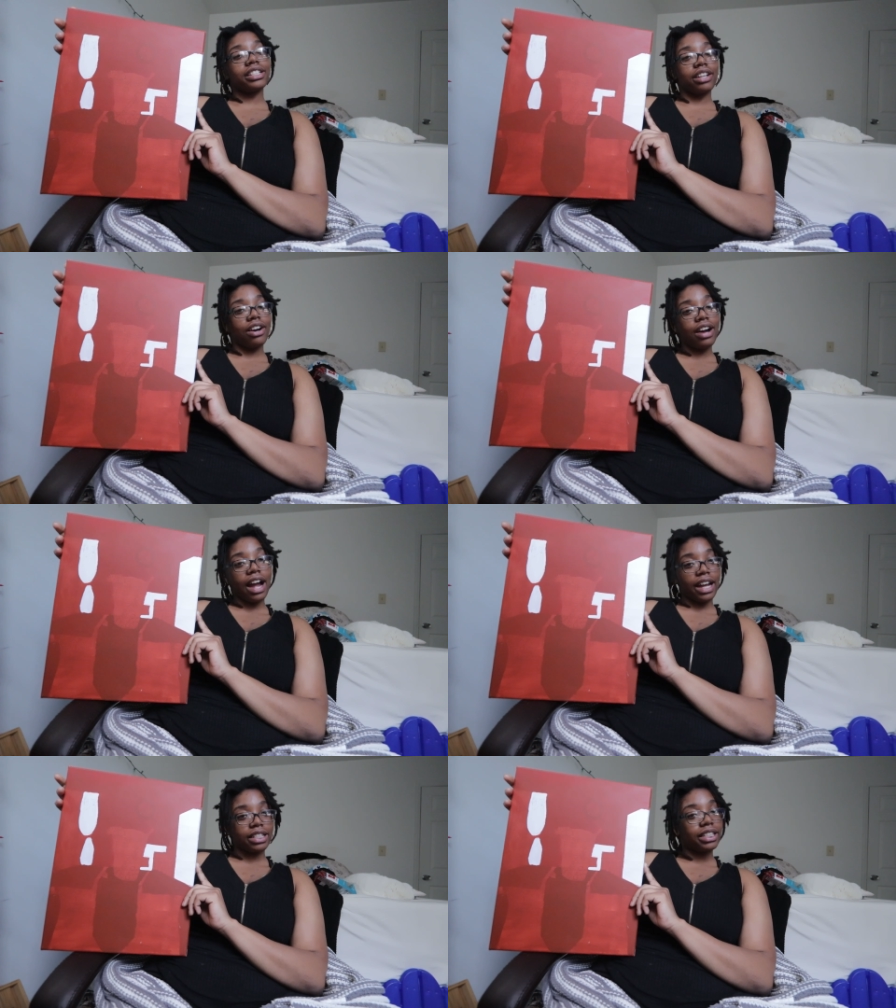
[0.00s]
it's called
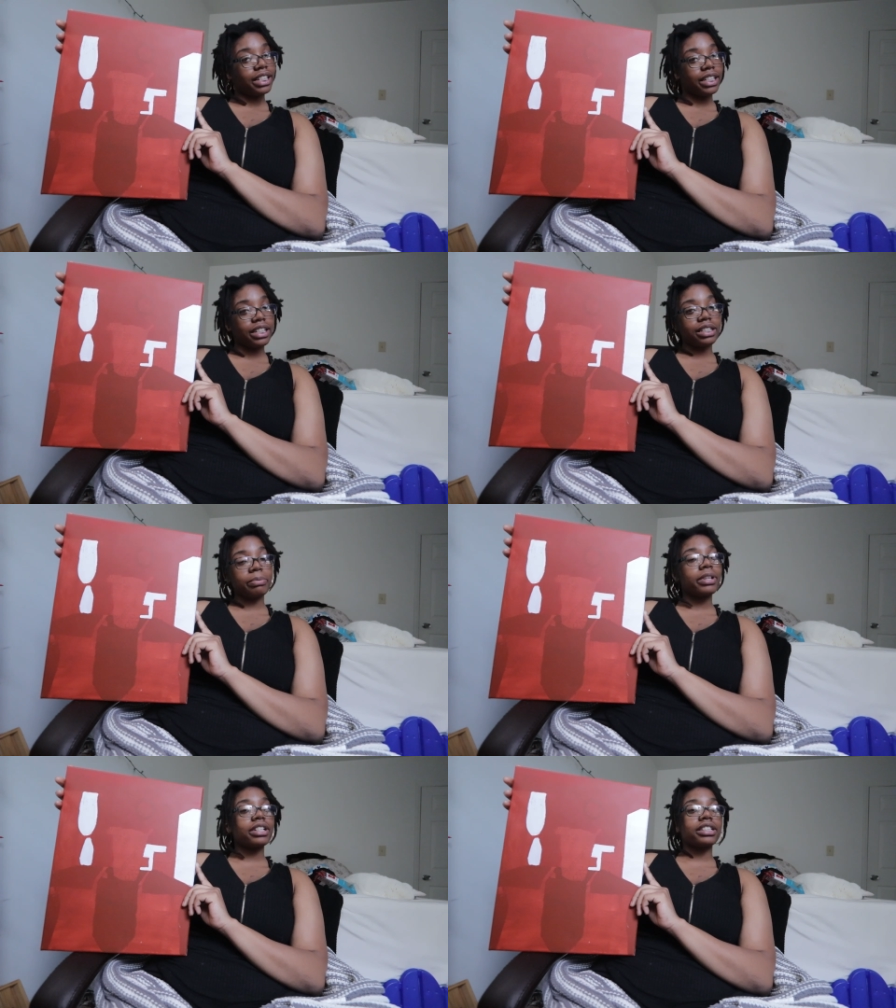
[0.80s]
Iced Tea is
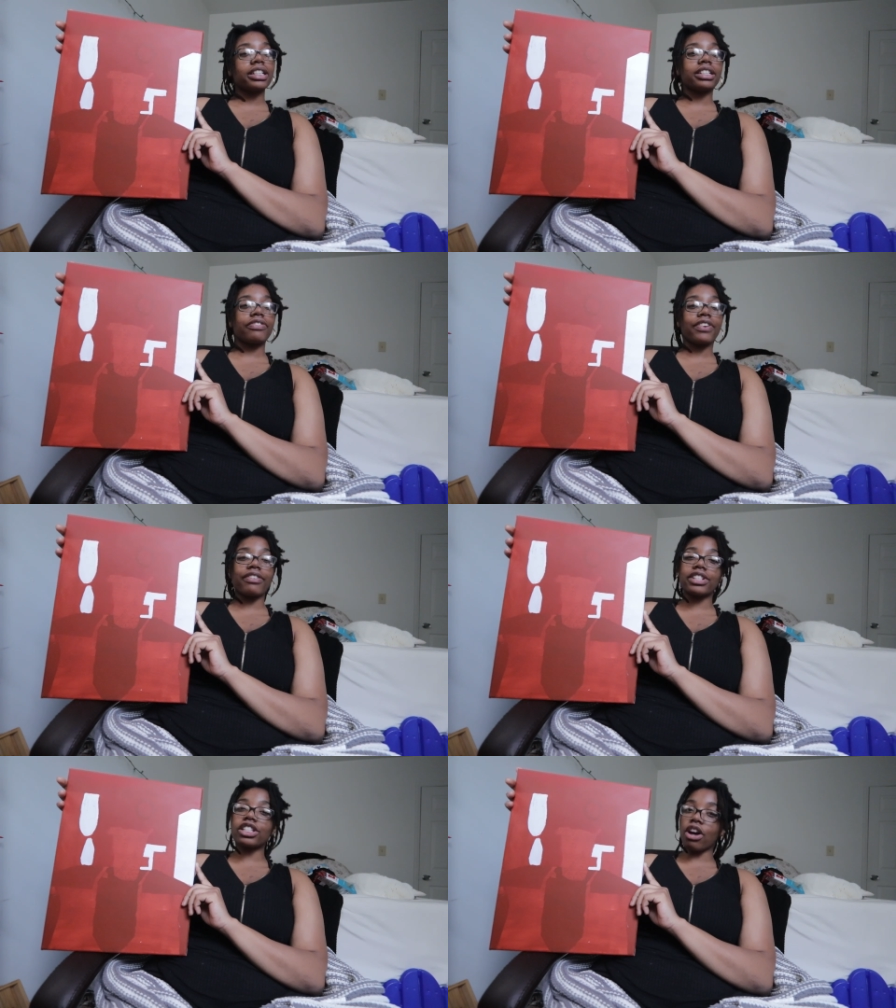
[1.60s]
because there's a
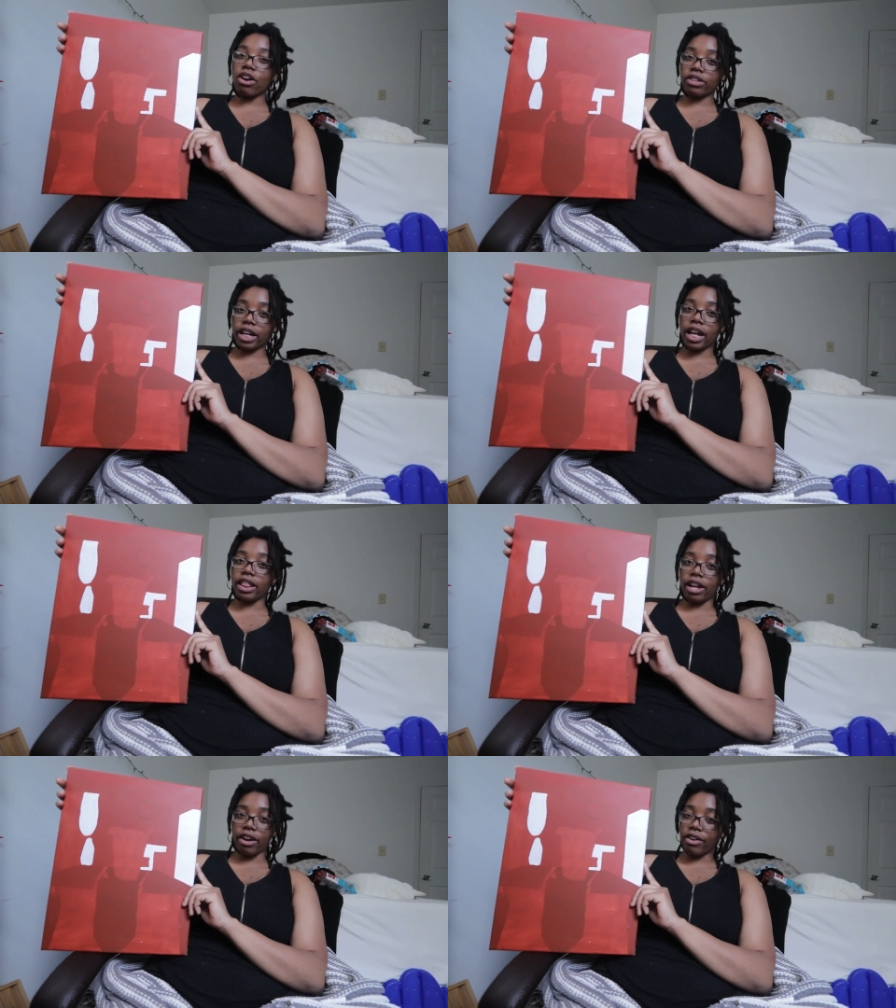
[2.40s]
favorite song that I
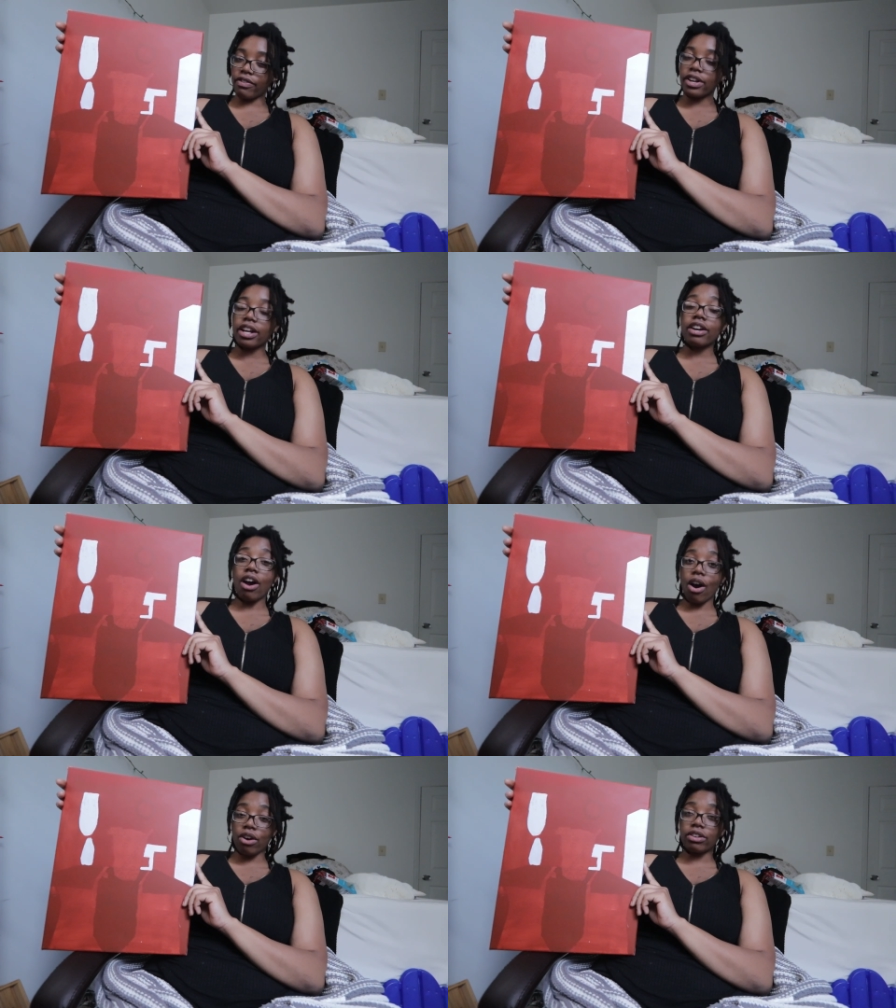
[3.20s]
love
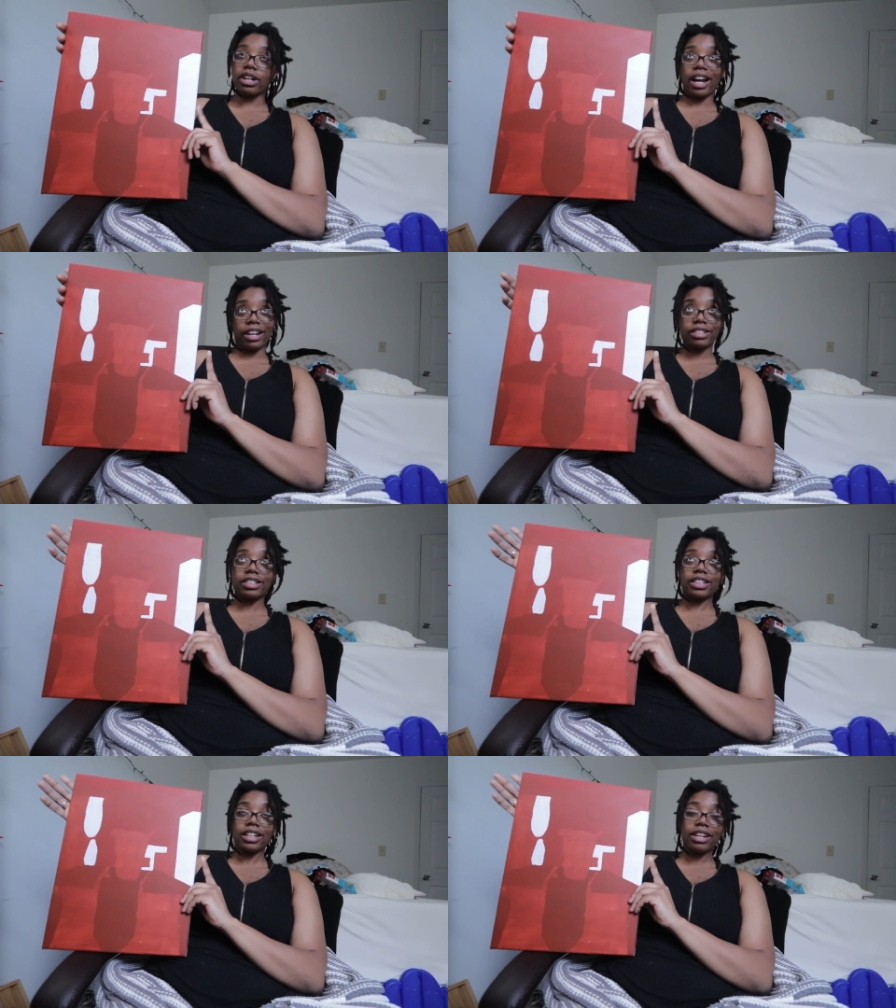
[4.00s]
called
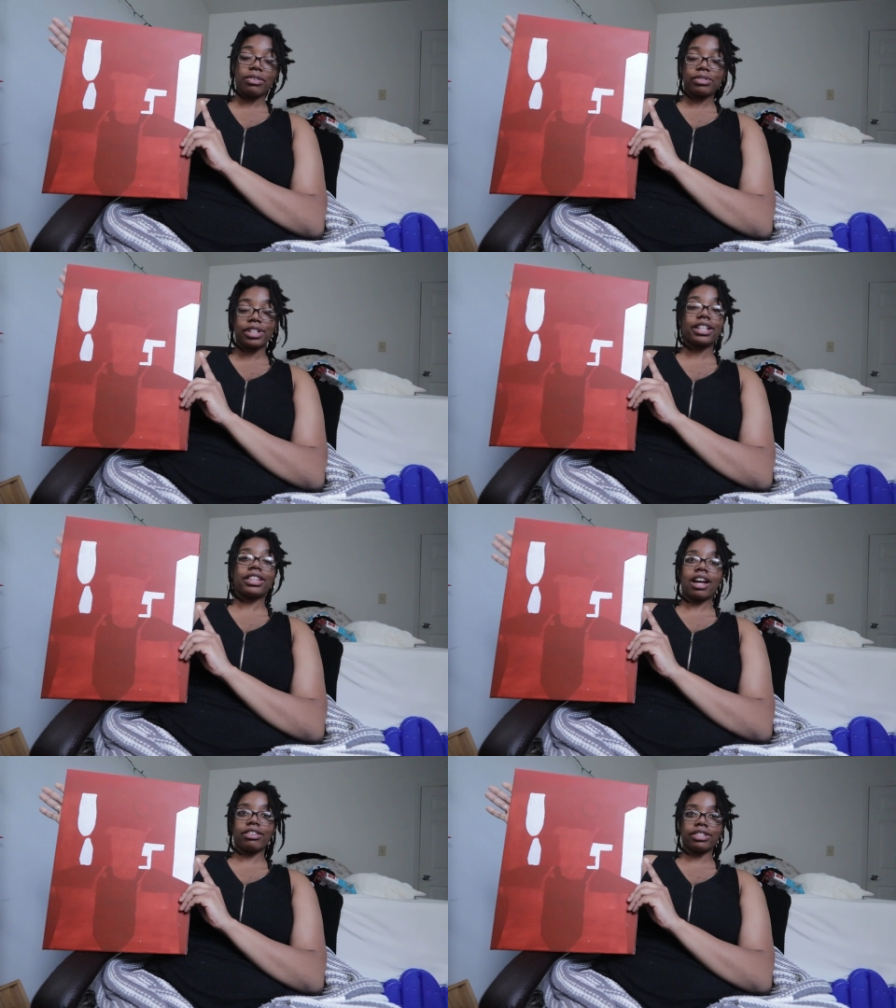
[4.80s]
Iced Tea. I know I've said it
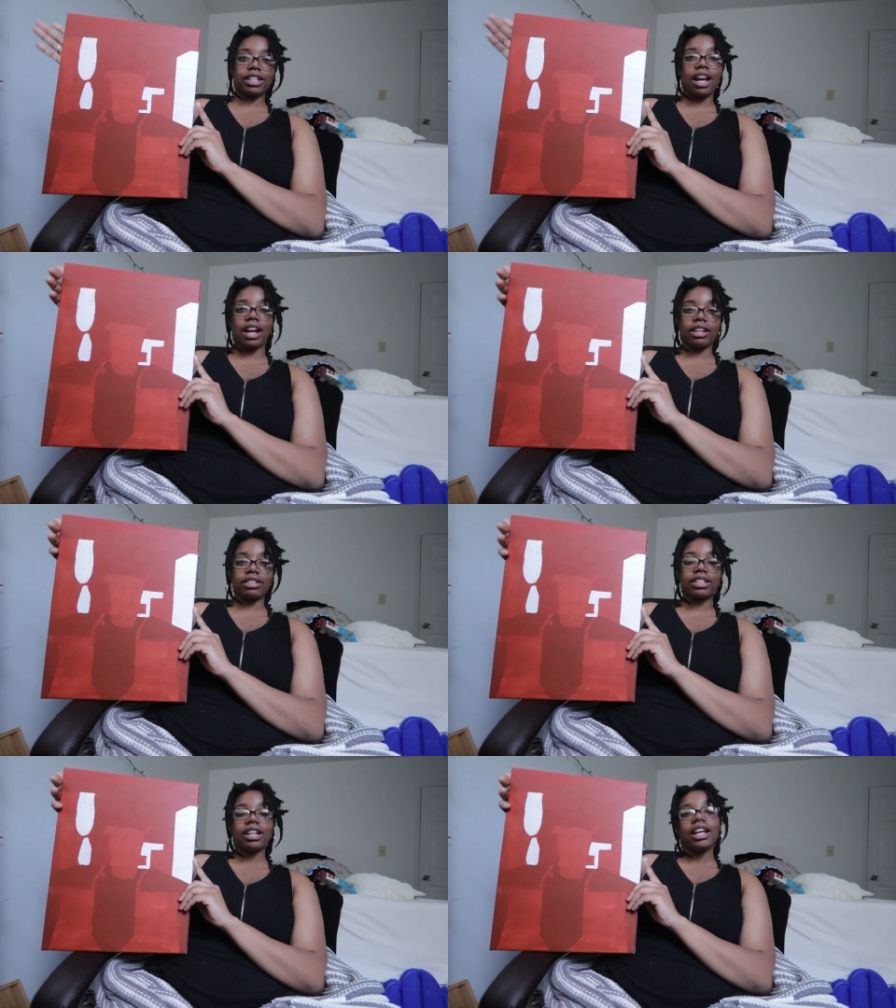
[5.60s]
1,000
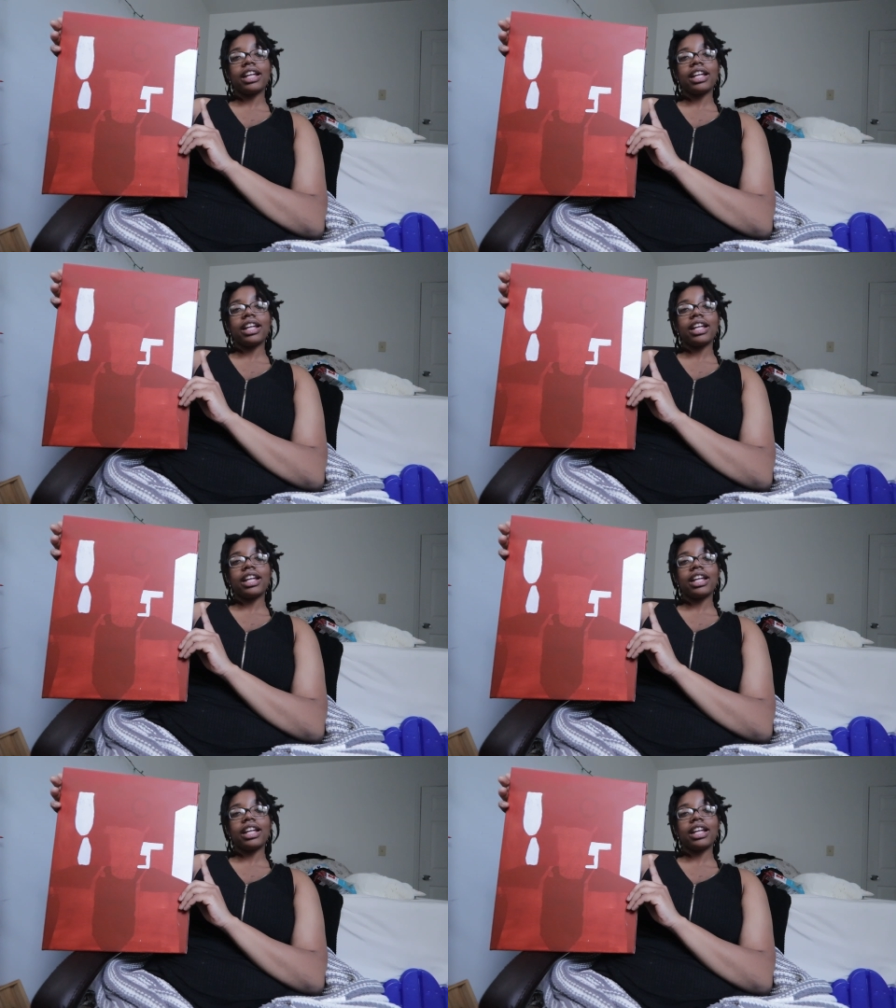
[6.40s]
times.